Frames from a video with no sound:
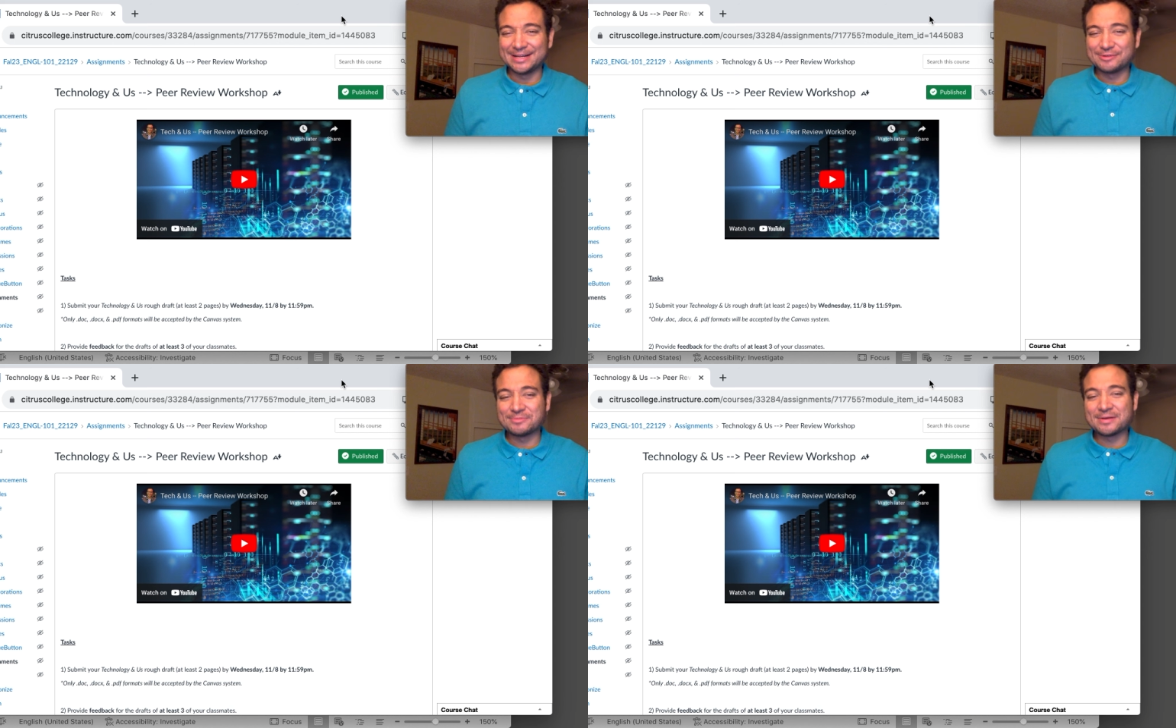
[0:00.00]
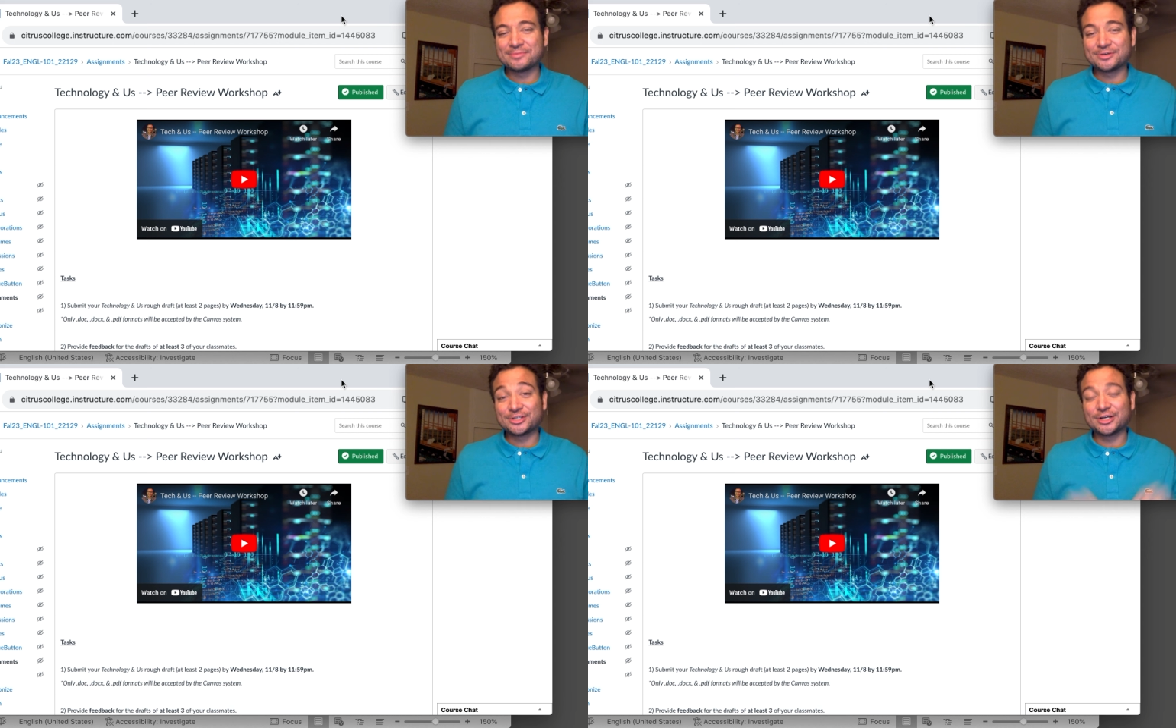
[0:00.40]
Remember,
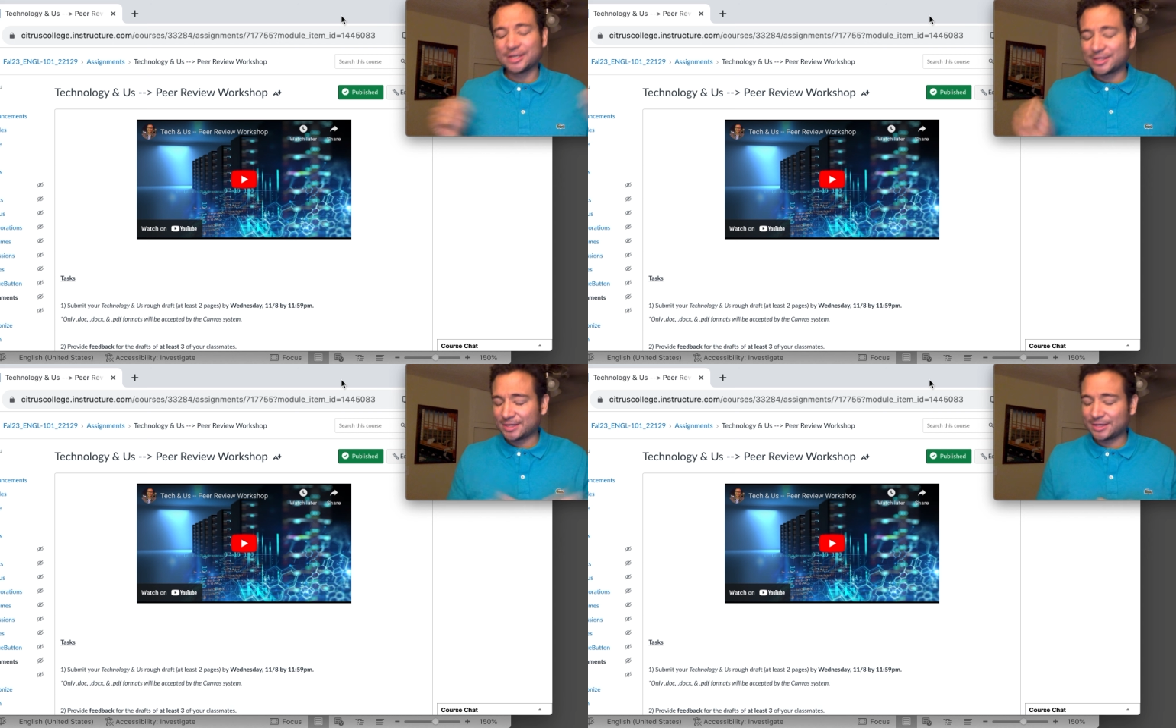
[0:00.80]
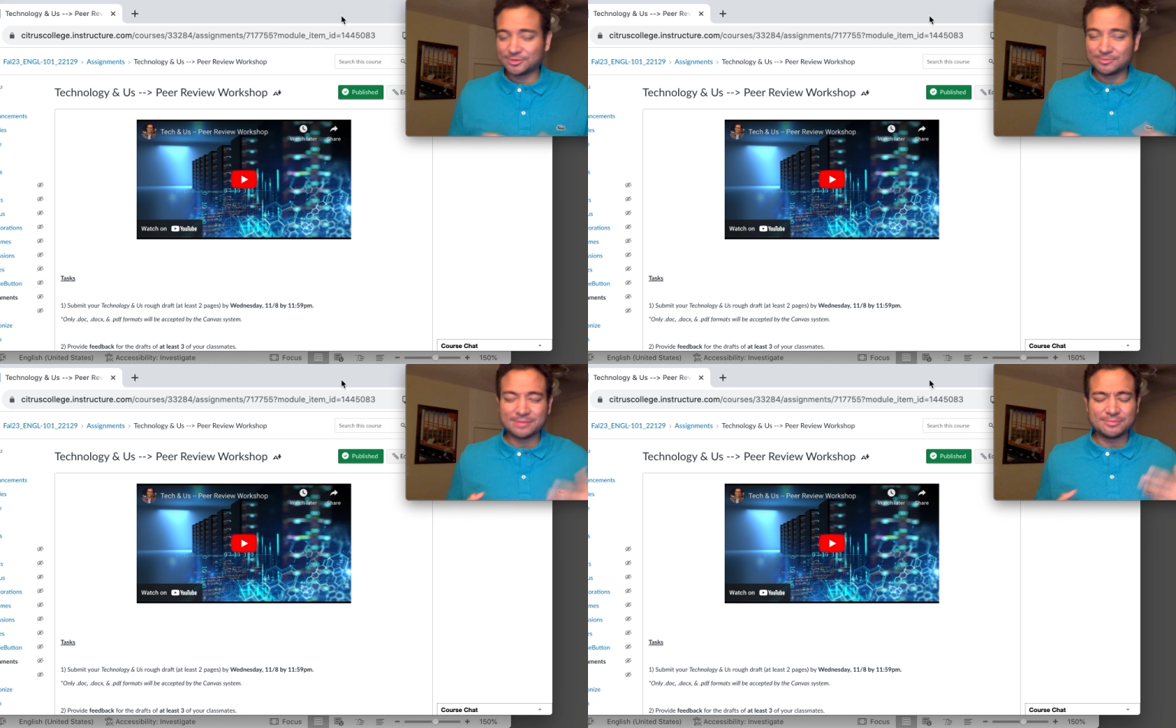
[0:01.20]
chunk things.
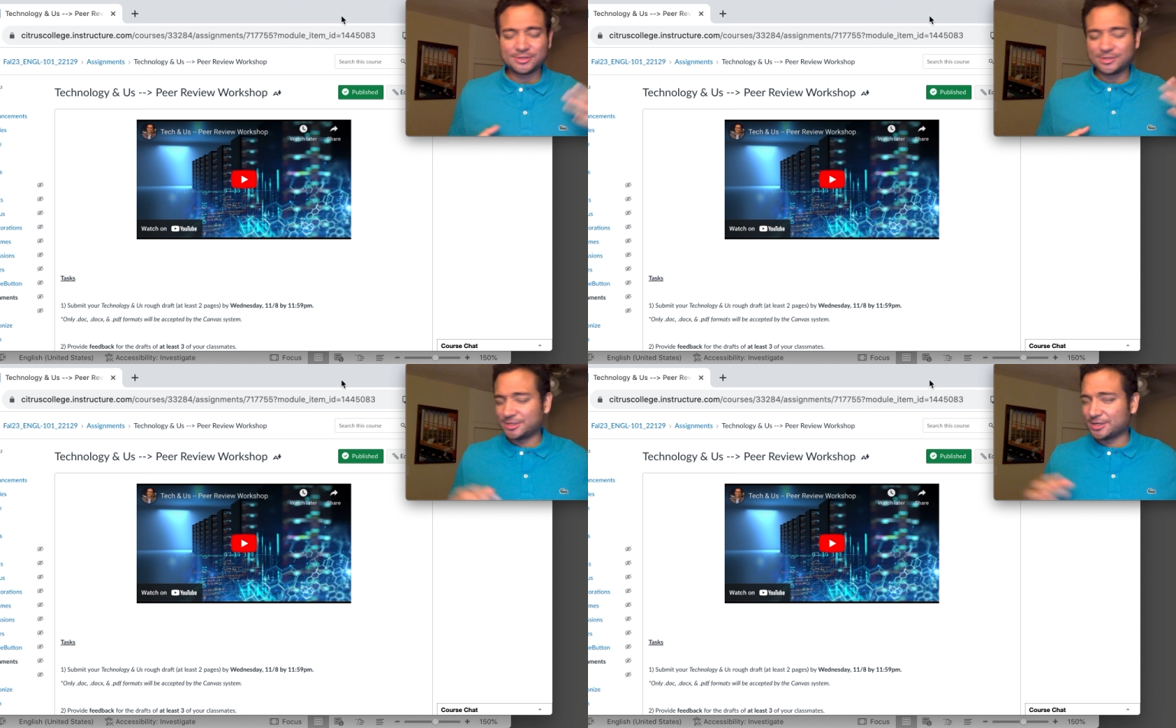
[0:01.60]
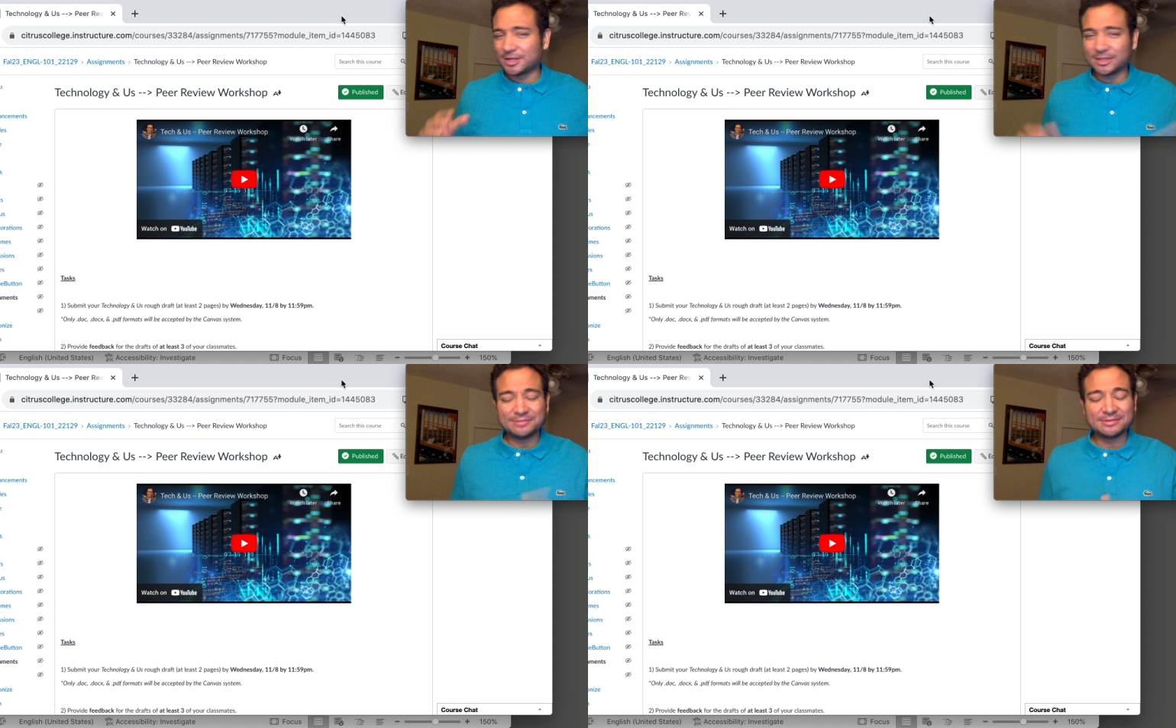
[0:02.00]
Remember to not leave